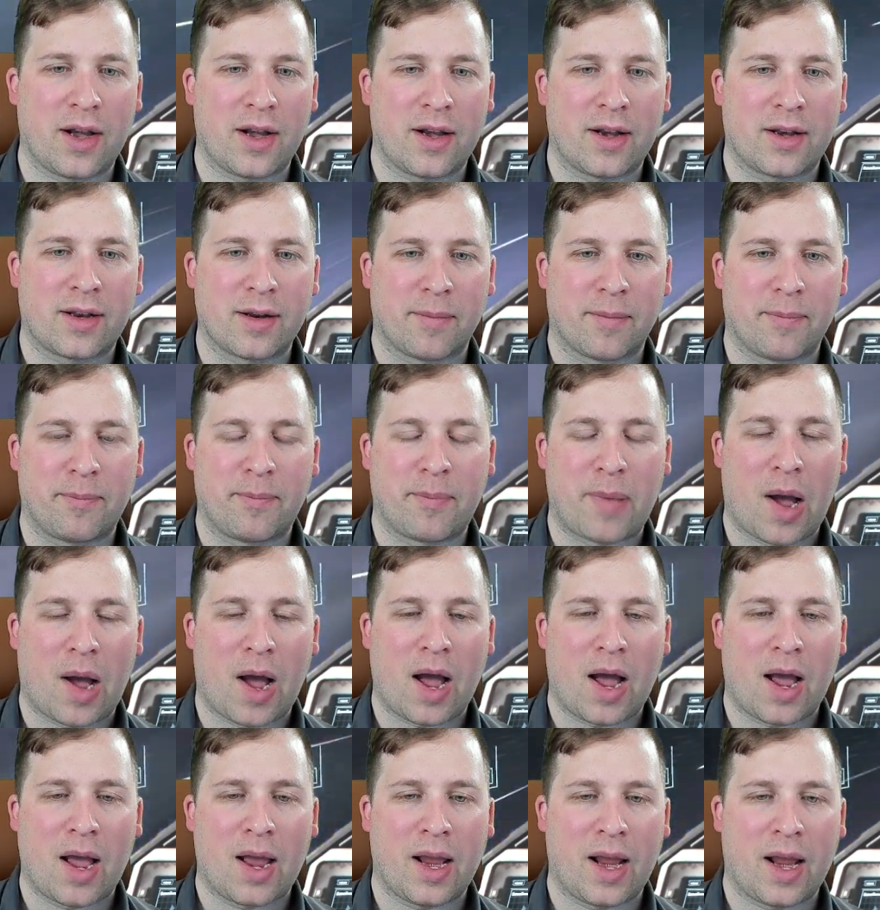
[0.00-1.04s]
to
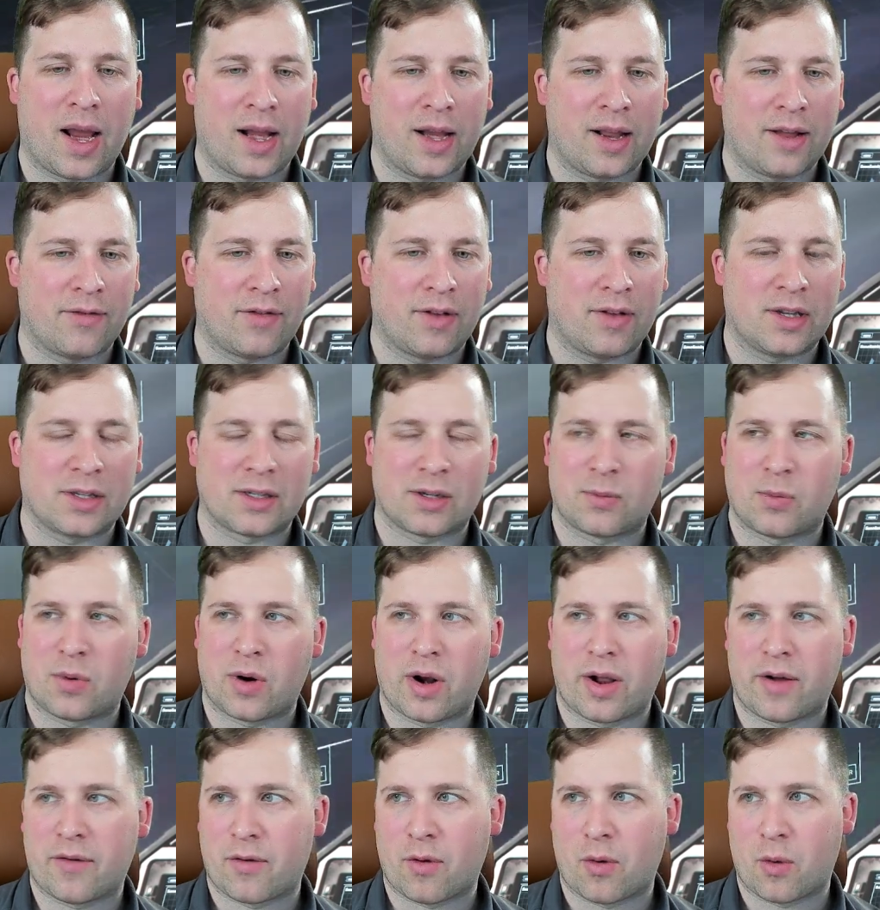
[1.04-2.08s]
buy any of these in
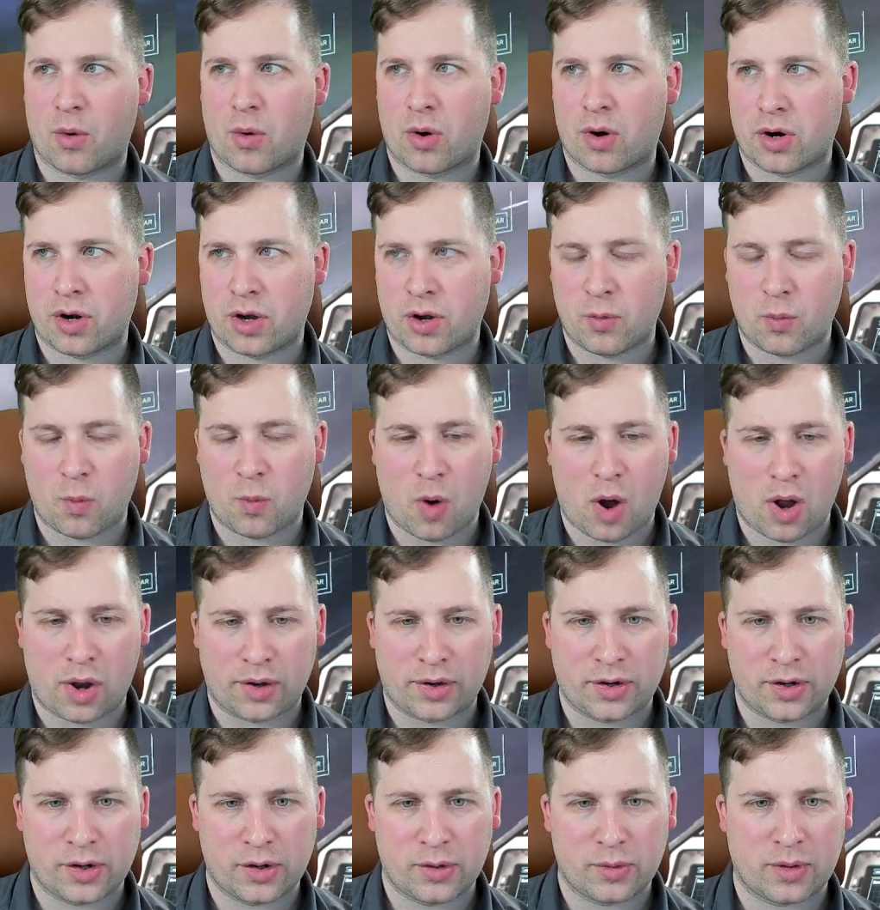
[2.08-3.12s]
whatever order you want
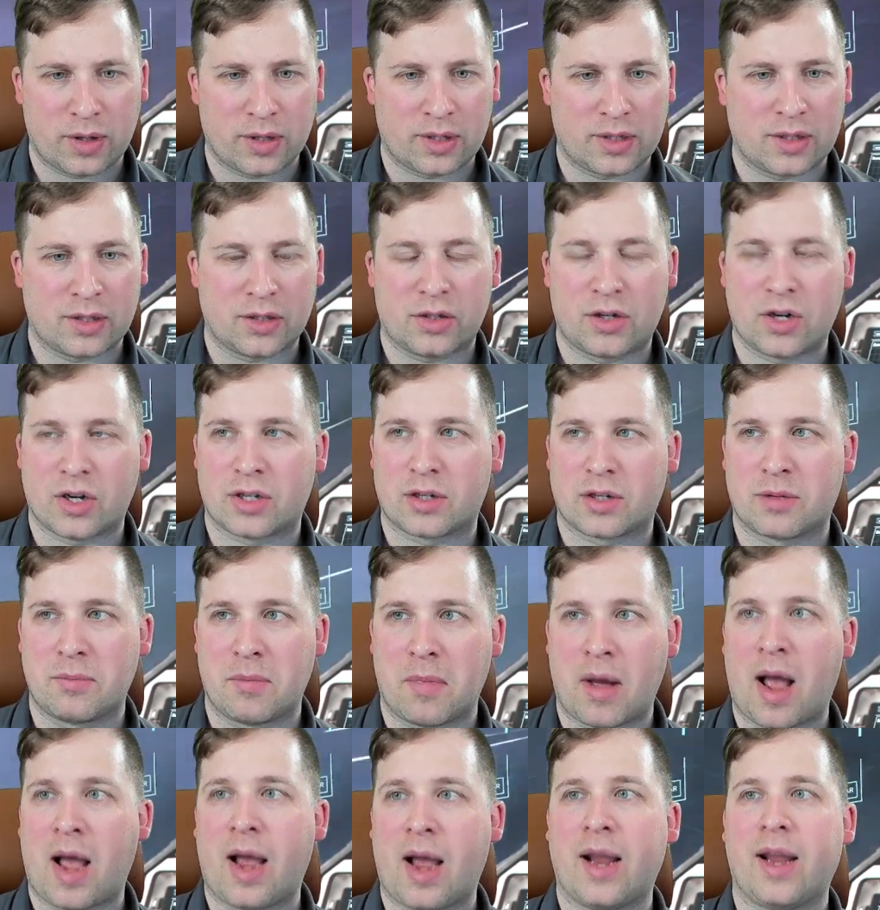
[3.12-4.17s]
to. This is just
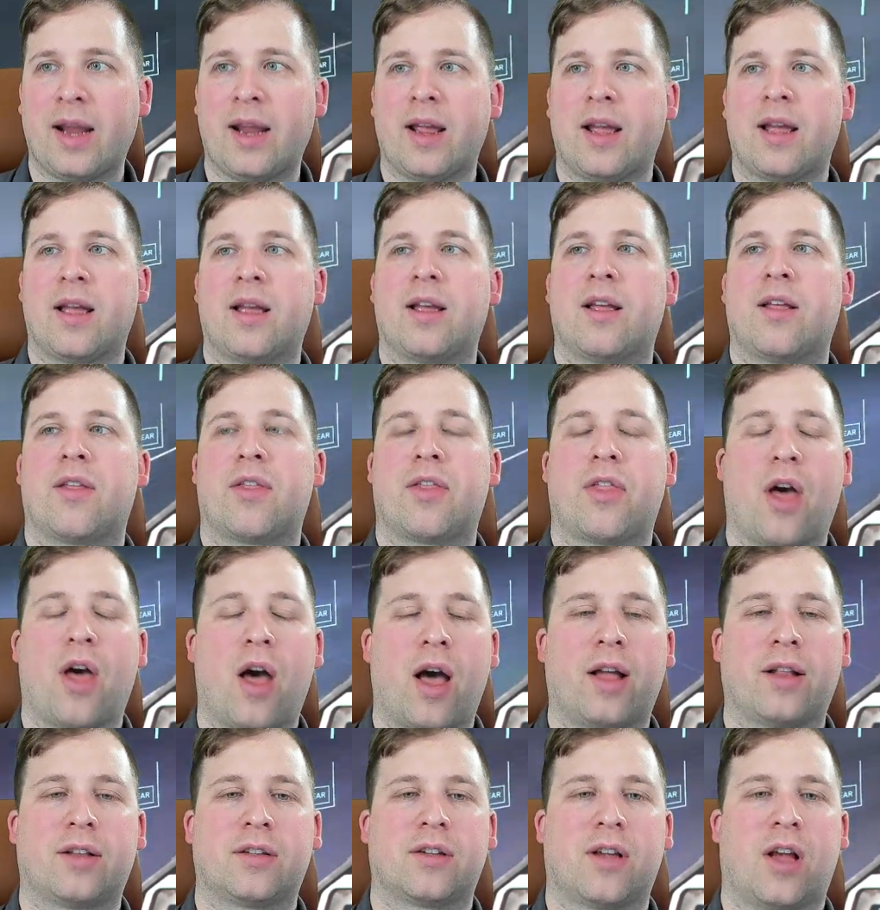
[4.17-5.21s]
my
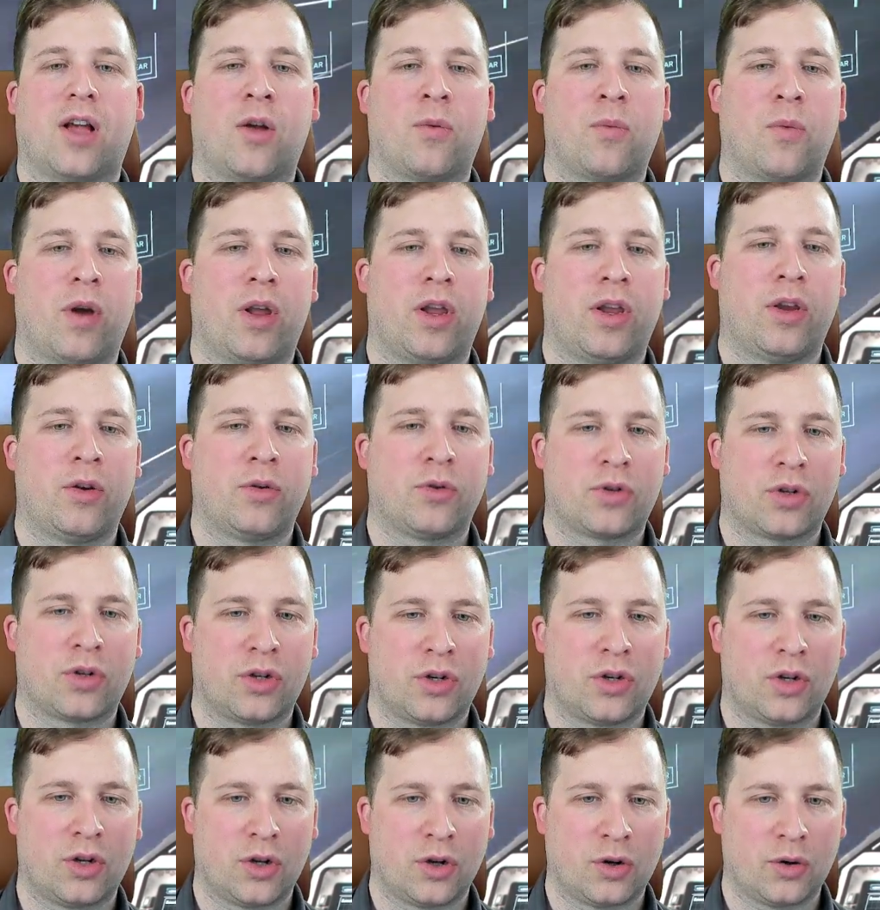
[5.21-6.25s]
thoughts on what you
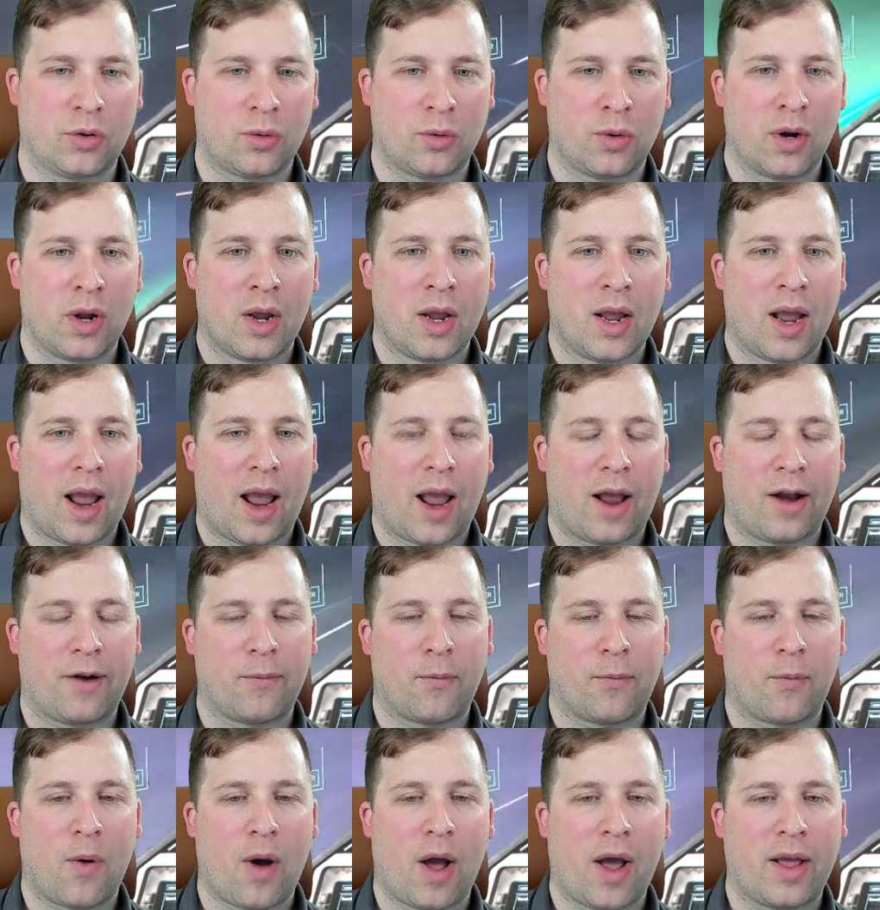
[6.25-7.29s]
should do and
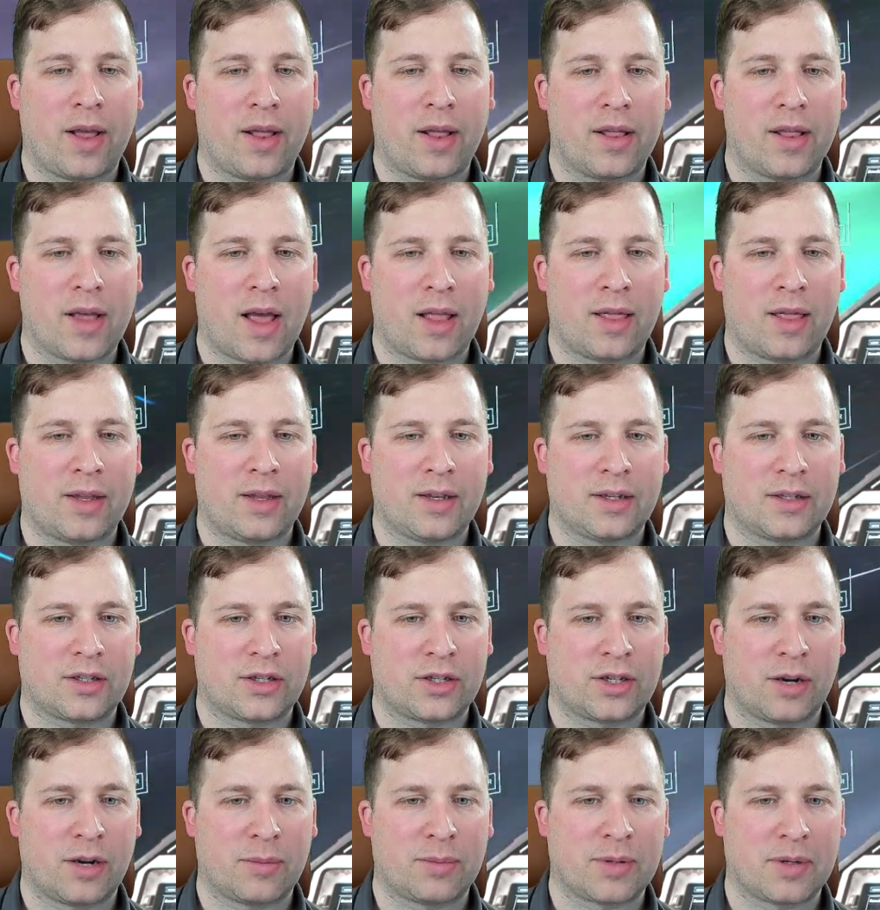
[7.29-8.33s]
why, and
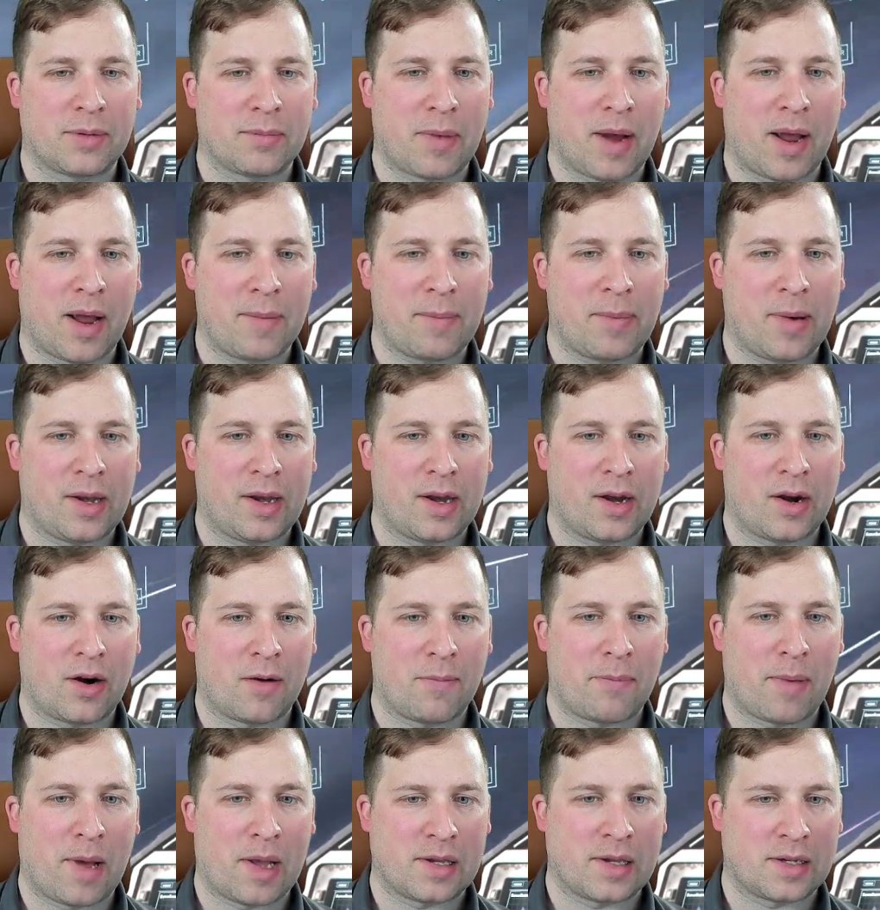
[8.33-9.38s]
ships, in my opinion, are
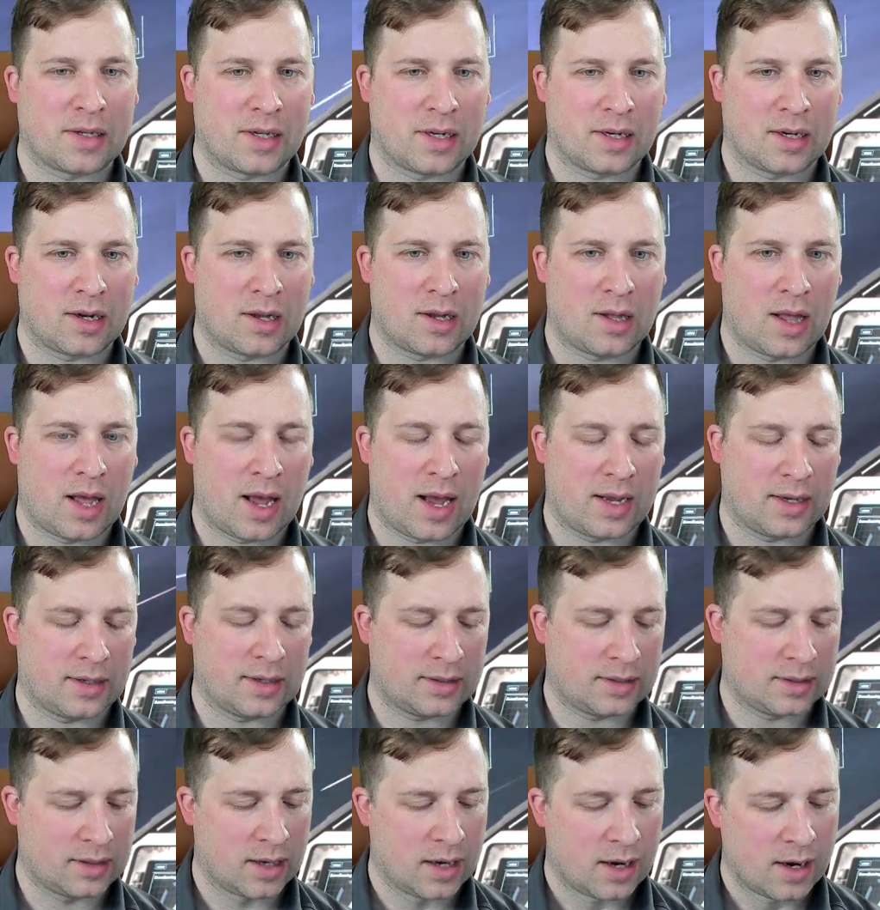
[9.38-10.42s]
best in
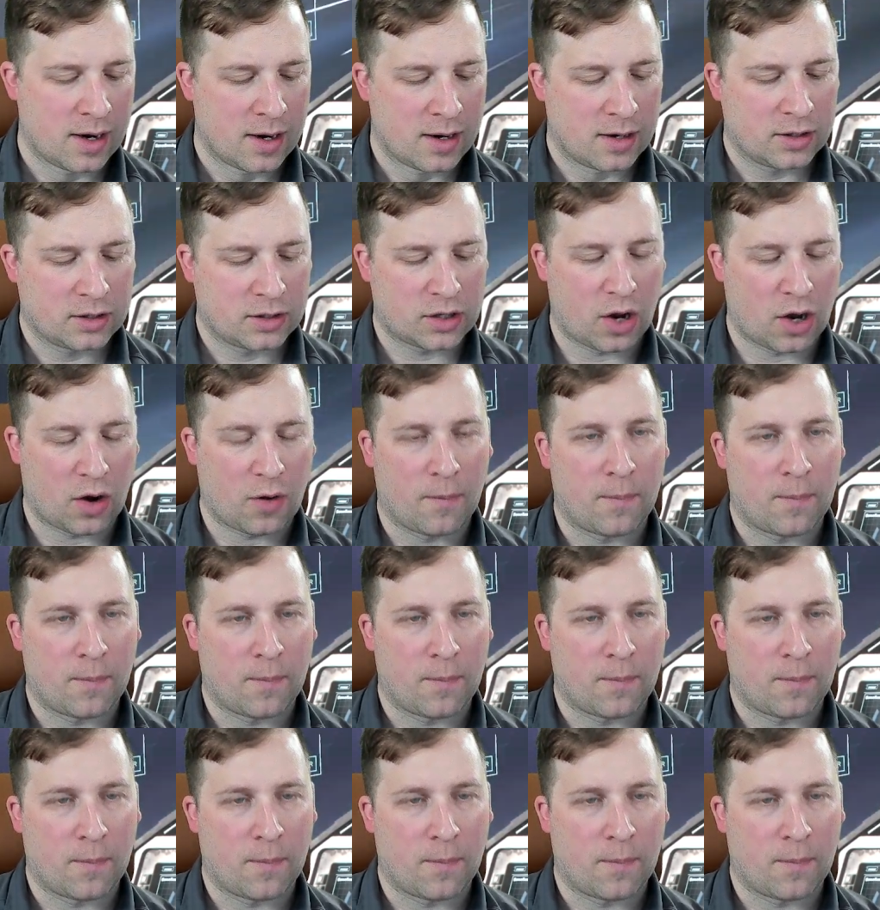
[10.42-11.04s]
class. So,